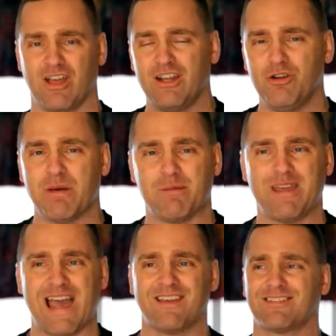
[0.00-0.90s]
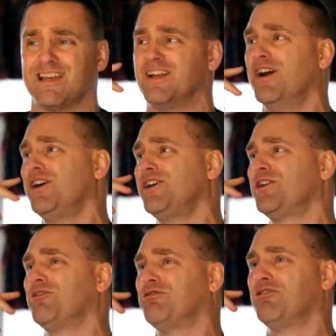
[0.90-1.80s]
And you may be asking,
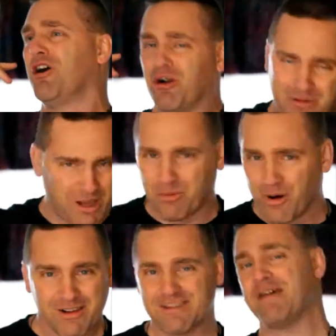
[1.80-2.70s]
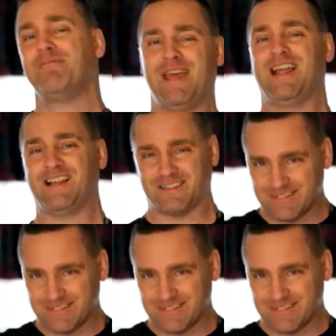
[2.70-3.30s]
okay, what does that mean?